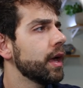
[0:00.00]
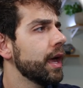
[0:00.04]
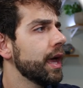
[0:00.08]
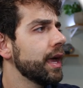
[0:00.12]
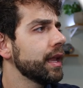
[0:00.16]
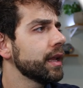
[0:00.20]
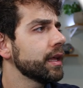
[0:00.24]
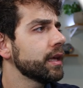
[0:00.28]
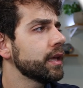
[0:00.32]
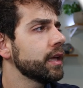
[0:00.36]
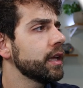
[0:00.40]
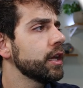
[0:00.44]

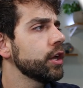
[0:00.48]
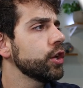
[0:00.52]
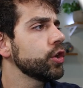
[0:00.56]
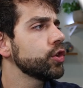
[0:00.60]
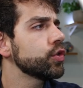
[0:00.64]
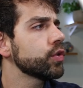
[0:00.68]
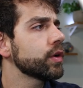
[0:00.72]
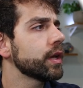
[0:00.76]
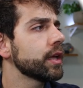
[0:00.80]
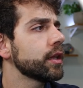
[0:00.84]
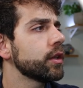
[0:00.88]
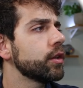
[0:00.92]
And here
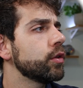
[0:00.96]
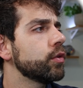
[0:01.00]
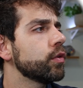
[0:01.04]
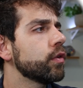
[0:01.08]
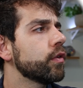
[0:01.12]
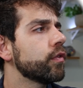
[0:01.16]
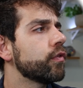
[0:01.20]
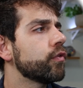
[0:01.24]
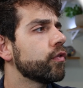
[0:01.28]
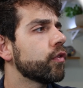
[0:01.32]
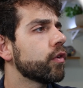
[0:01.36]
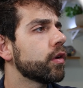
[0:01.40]
you can
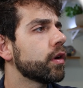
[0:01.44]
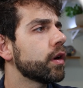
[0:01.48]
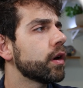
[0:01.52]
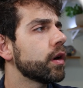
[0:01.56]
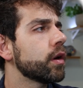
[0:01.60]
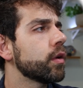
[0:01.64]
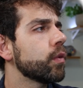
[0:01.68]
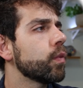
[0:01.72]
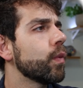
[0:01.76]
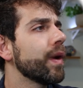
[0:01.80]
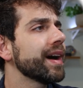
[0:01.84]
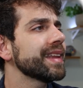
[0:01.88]
look
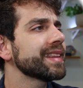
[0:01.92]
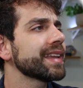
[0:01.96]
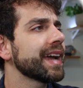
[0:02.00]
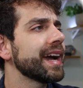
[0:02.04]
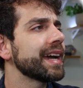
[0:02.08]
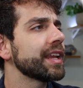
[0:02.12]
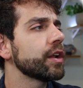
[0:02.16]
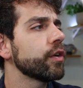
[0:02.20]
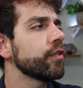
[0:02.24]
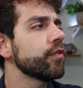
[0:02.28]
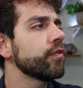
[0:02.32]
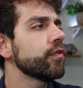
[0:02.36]
for what
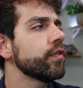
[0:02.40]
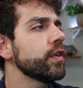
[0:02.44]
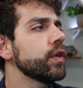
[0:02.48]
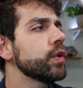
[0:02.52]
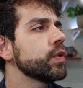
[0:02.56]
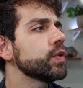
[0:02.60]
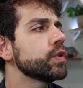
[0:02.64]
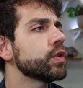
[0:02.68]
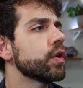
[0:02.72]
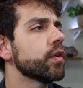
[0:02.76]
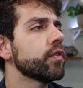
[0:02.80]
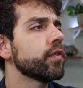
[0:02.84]
kind of
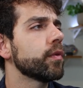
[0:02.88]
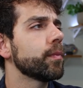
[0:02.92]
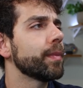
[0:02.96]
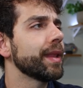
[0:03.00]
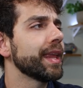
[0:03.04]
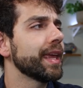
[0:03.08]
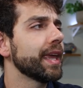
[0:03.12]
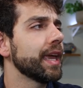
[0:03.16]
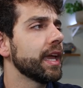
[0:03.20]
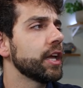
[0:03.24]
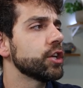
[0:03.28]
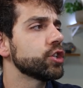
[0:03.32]
field of
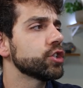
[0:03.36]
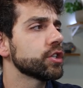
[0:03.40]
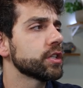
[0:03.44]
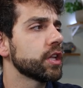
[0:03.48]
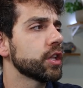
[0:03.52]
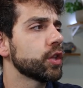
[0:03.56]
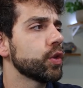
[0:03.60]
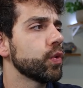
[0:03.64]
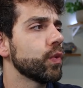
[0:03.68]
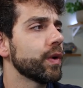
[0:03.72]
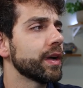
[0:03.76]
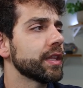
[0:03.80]
application
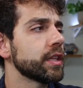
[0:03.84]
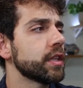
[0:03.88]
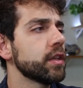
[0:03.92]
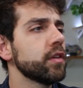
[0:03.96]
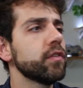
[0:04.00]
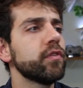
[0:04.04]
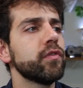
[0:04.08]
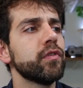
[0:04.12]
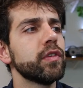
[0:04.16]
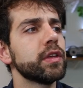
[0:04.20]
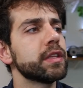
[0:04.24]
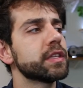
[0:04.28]
that you want.
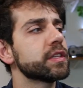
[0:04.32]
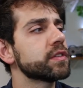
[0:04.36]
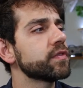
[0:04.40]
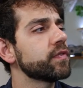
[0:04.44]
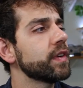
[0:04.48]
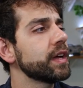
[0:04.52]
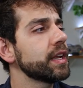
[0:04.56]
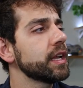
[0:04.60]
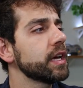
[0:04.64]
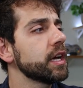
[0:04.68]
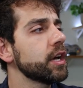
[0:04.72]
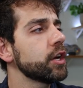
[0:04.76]
If it's
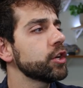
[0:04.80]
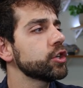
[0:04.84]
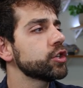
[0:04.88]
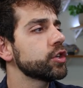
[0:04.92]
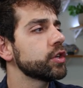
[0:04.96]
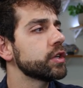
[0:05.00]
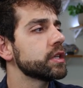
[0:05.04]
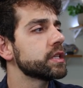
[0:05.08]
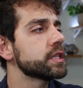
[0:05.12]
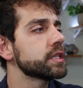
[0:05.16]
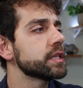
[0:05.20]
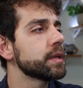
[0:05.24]

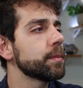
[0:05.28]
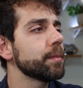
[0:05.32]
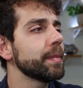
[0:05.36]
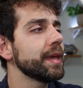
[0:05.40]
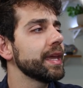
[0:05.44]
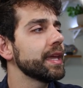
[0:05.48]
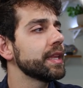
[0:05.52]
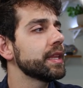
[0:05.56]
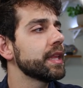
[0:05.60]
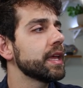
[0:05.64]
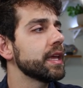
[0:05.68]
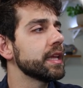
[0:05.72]
financial, it's a
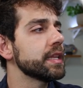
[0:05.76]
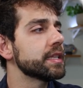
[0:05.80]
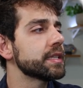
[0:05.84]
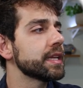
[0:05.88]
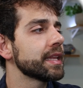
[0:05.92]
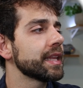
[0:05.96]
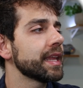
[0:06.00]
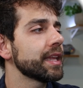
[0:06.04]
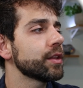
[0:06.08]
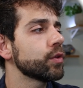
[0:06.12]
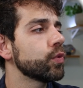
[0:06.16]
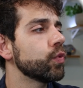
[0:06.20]
media, it's
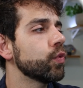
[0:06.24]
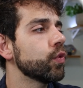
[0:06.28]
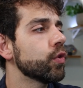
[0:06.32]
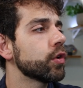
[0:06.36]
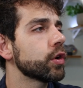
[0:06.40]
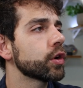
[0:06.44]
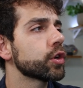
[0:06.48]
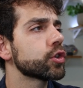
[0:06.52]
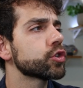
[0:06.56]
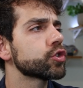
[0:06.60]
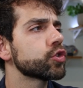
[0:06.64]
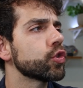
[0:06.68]
a
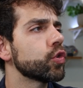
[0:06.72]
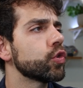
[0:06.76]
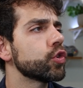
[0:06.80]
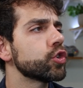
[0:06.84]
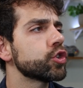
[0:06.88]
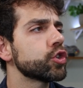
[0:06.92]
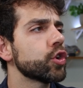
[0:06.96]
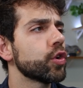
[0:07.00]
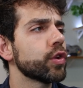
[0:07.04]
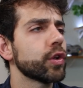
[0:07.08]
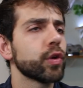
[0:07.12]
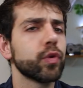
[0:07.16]
network,
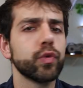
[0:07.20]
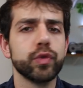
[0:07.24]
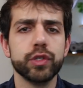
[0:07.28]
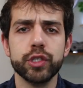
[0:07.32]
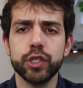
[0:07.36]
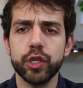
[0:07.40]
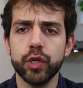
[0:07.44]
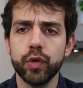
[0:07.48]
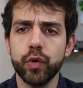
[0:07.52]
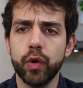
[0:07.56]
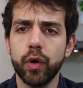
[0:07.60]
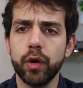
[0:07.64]
social, and
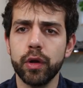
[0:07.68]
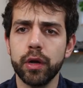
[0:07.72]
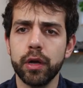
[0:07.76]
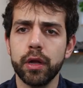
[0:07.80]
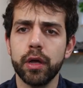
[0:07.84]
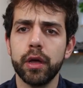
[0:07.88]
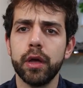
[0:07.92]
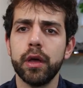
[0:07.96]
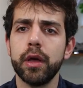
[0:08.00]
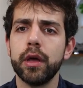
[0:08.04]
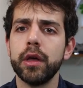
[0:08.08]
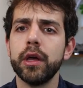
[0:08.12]
continue on.
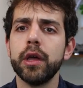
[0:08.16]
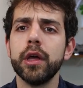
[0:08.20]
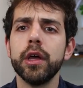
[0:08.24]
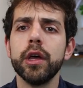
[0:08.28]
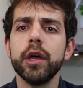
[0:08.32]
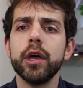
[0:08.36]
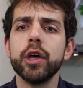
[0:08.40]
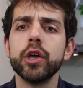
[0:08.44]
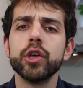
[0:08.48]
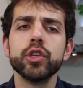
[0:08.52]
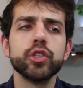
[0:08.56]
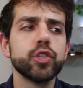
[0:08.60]

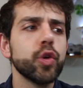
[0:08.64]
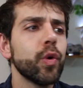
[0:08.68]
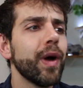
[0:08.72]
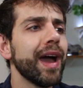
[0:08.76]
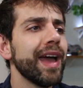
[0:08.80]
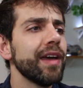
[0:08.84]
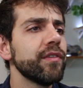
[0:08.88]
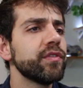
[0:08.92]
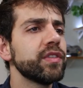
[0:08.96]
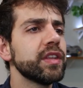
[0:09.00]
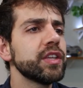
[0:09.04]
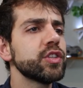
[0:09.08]
So
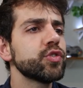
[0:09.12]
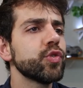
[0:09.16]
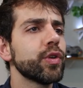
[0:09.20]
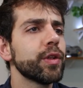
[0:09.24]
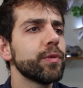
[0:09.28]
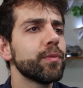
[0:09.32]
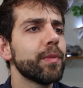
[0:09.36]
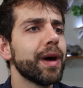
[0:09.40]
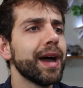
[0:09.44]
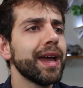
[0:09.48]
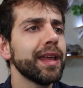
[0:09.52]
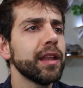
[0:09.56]
have this
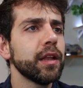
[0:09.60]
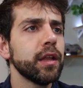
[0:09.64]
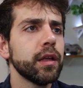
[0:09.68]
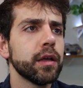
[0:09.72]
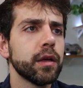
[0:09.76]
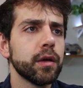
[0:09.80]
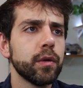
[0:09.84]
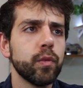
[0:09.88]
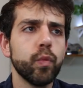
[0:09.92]
one in mind.